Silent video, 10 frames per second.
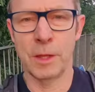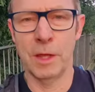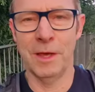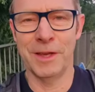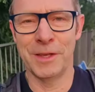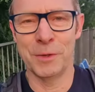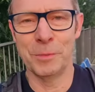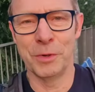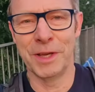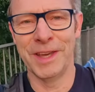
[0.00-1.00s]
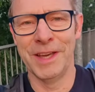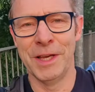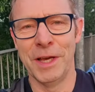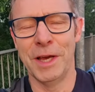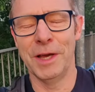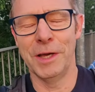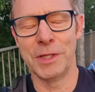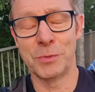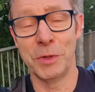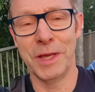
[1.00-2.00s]
Hi, good morning.
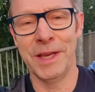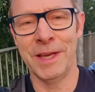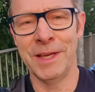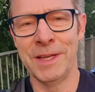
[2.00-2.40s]
It's Woody here.